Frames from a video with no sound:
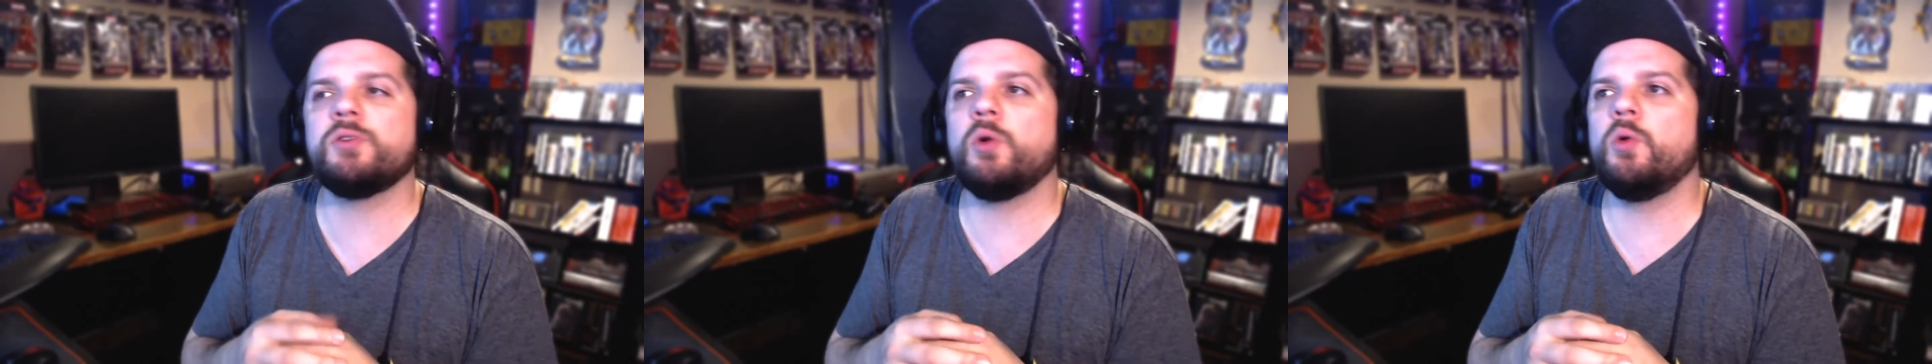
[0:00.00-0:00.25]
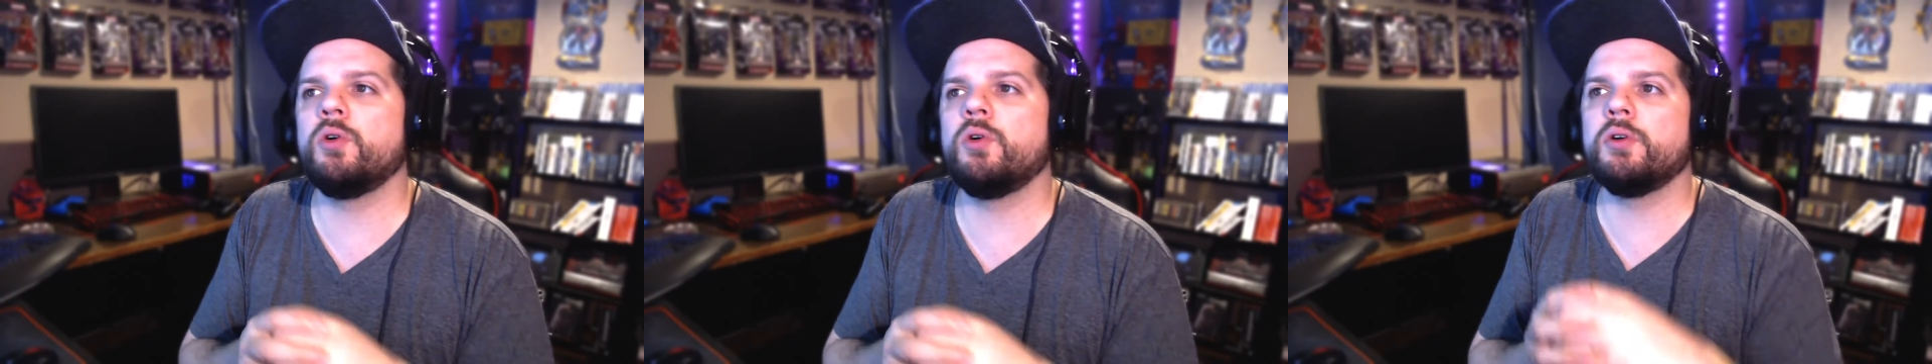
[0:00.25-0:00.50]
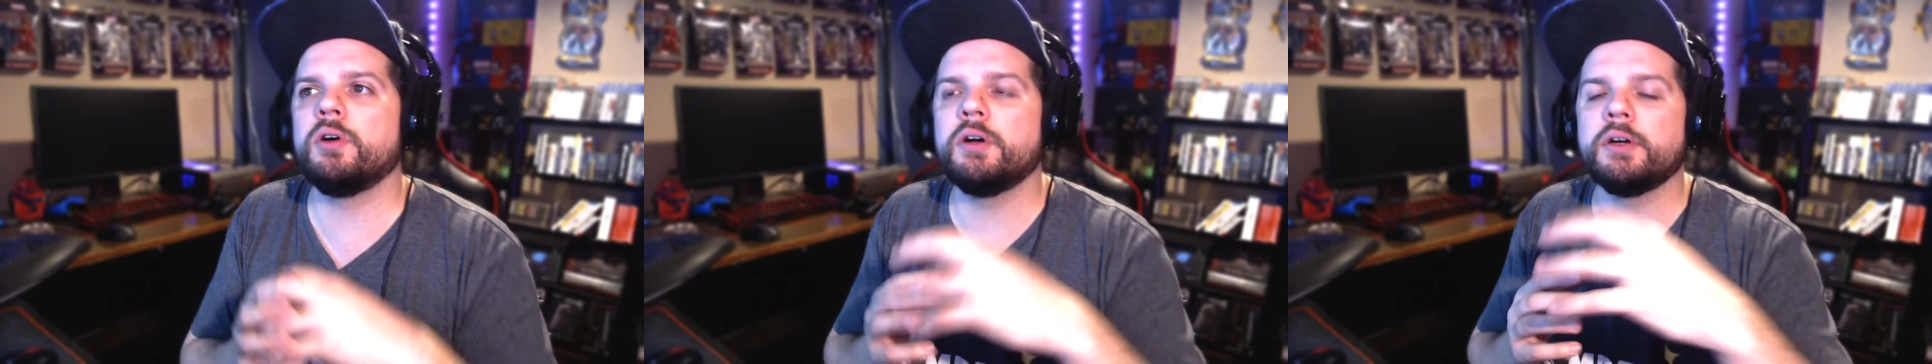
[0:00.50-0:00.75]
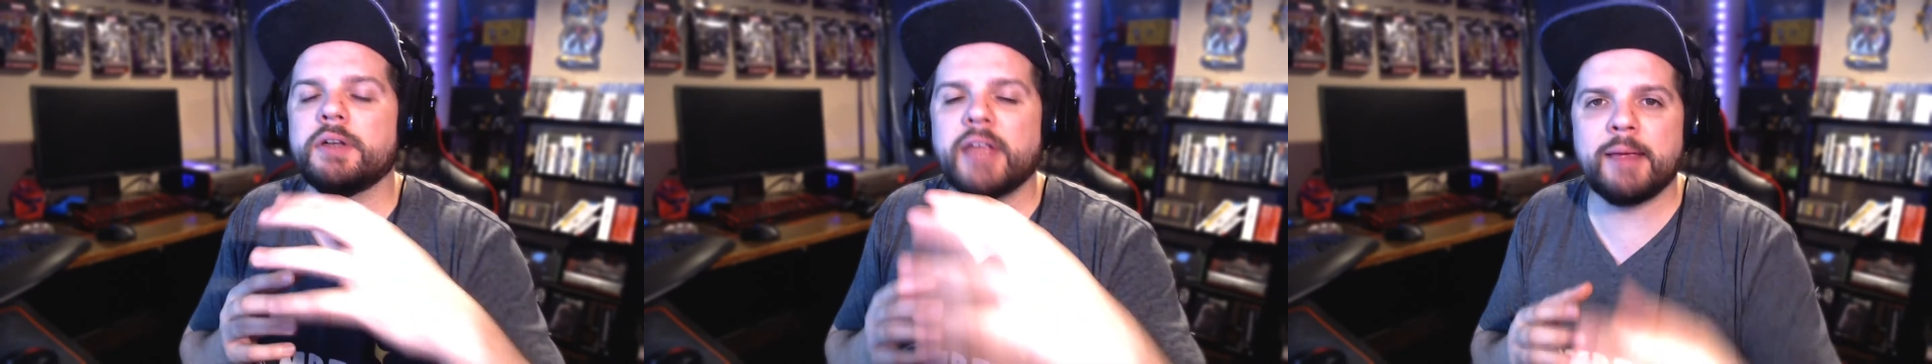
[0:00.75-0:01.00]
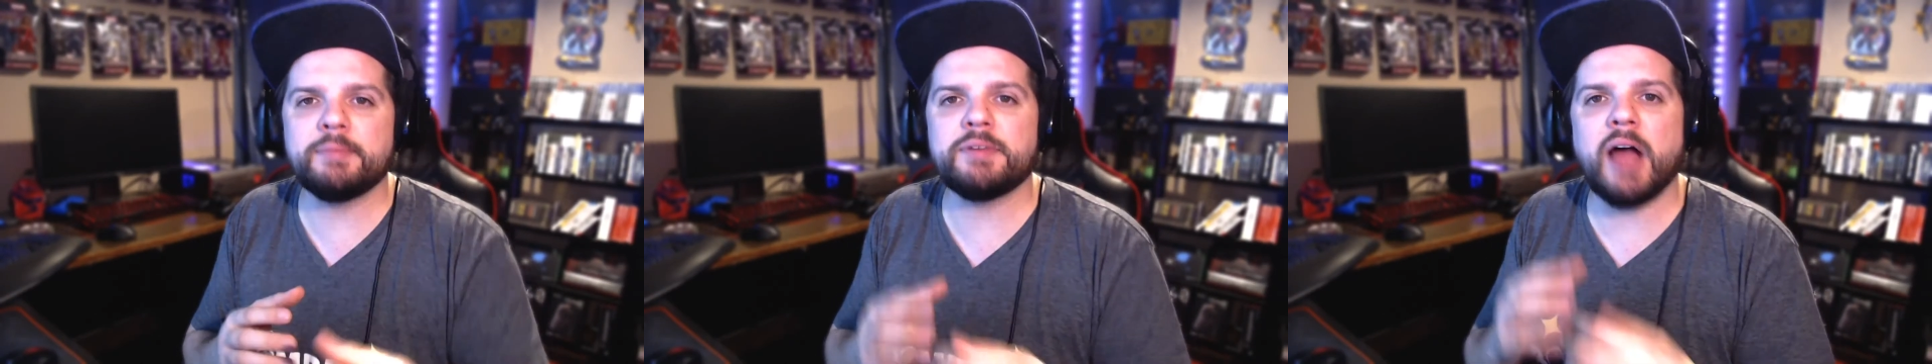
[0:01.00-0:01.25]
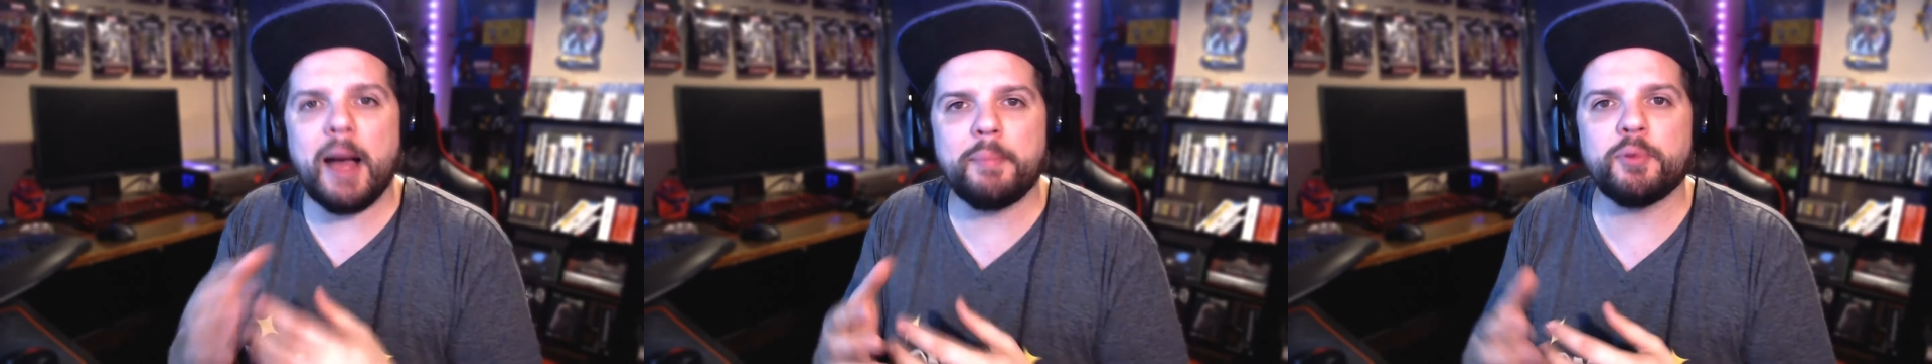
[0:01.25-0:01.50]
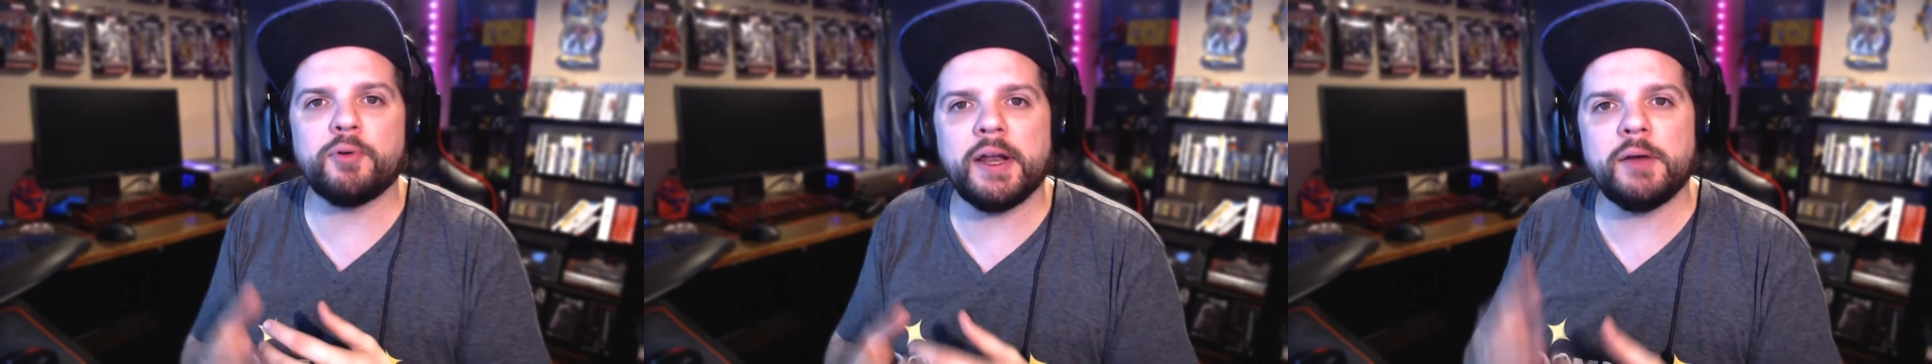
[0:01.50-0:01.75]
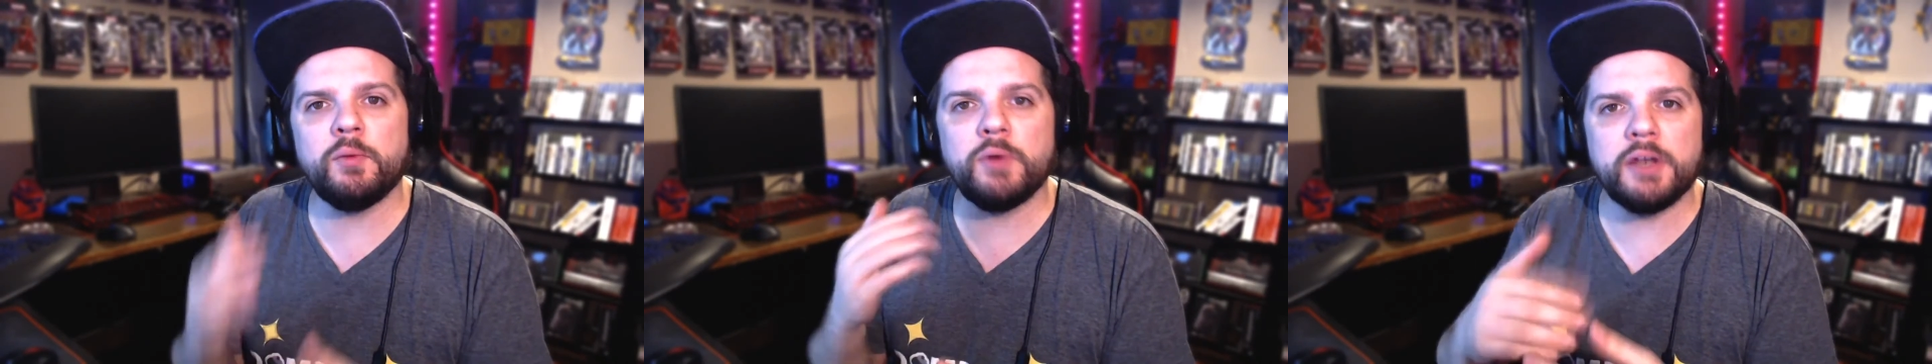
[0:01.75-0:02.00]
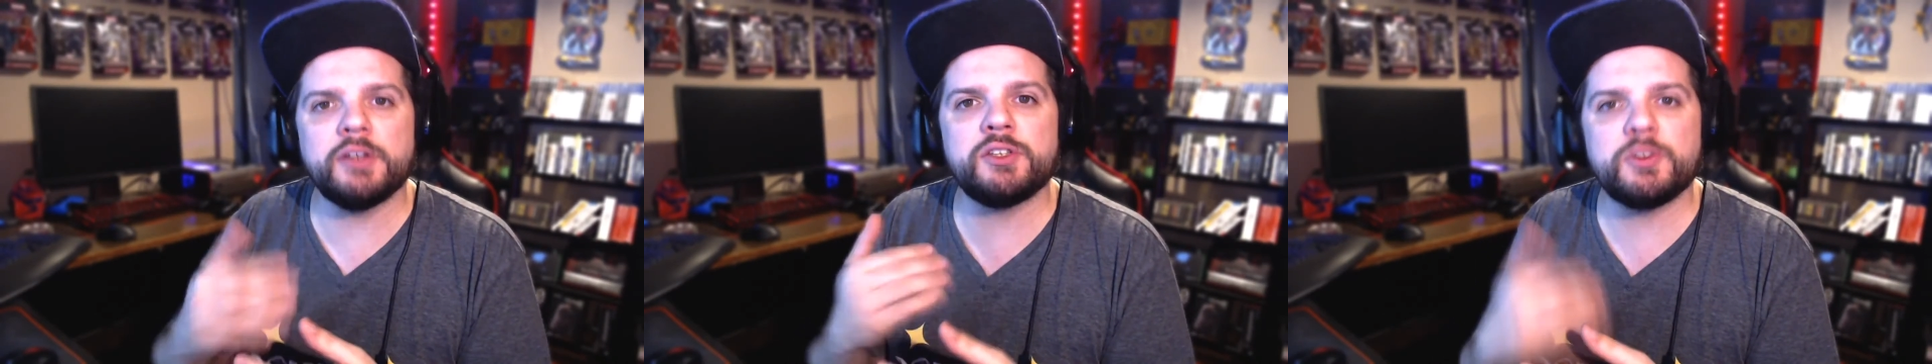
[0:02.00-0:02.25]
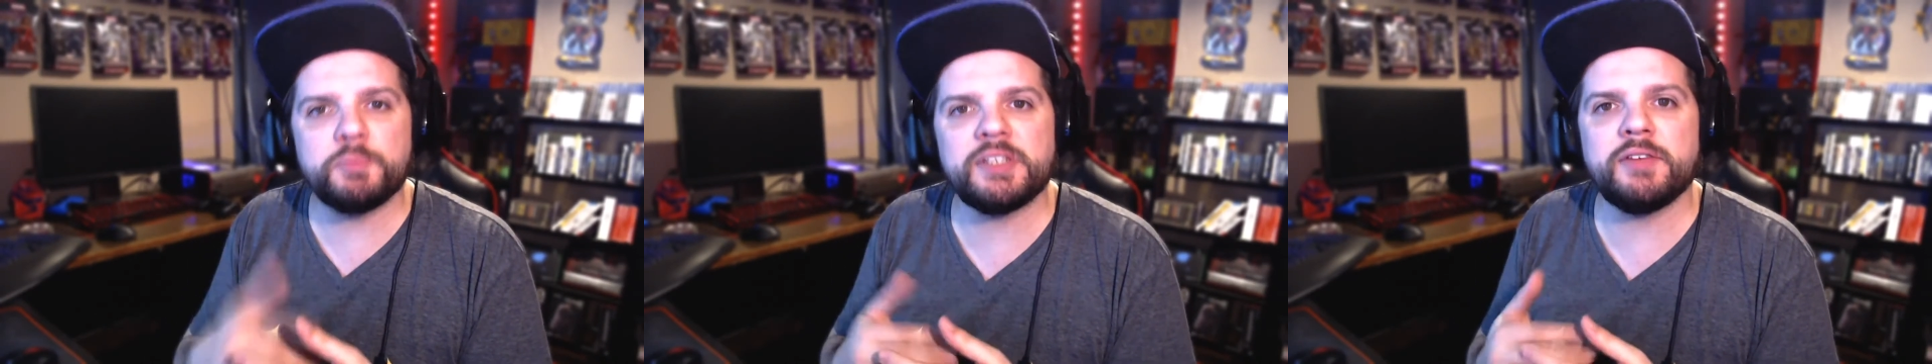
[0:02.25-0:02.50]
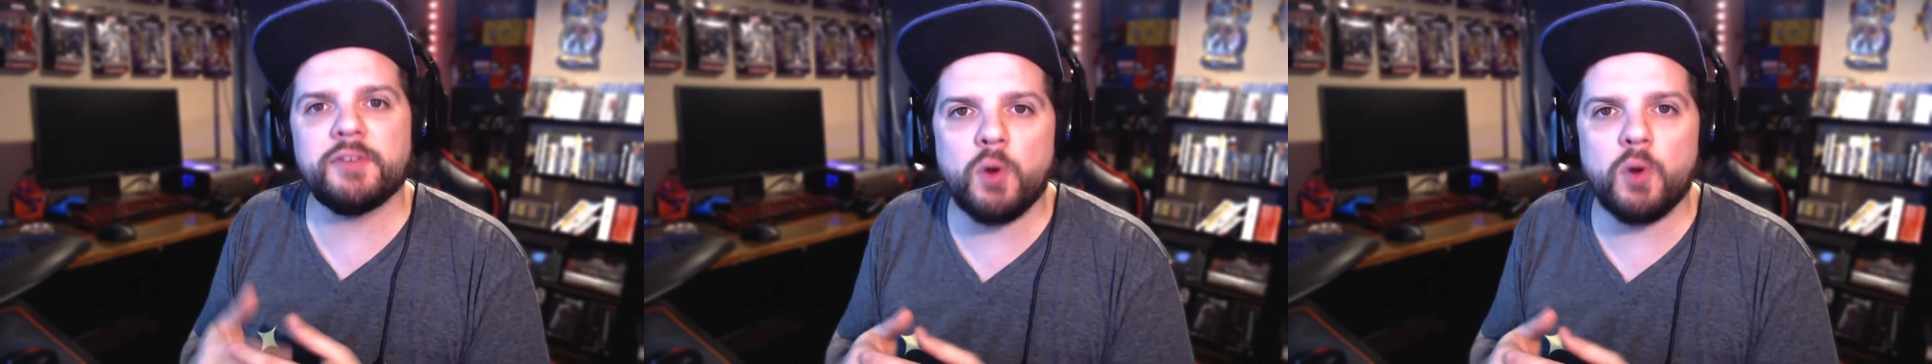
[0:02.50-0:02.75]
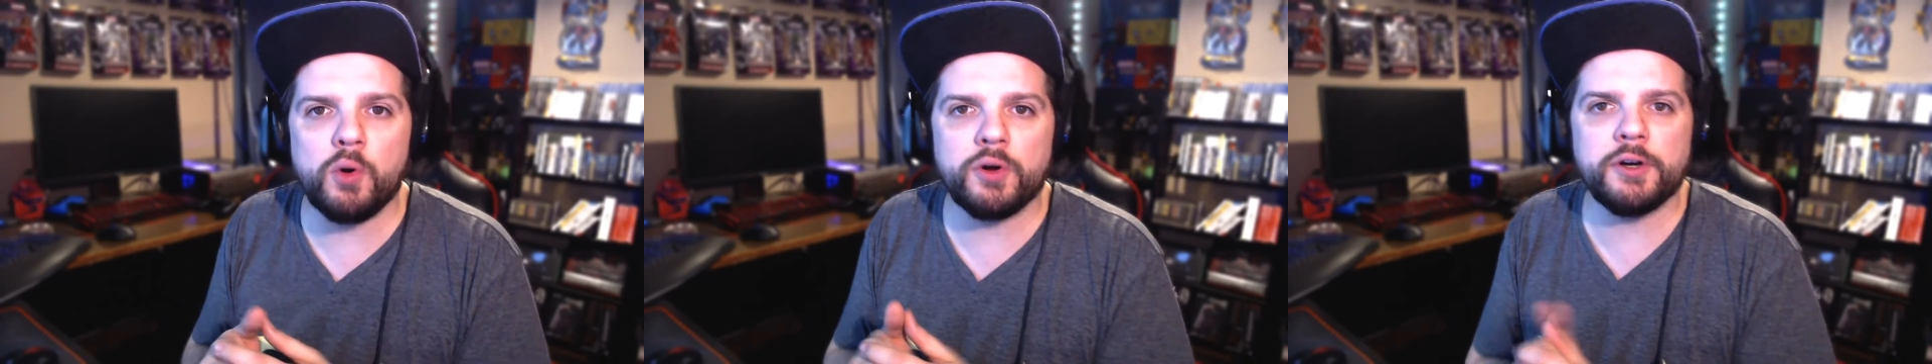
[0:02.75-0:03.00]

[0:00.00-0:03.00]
or games operate in a specific order.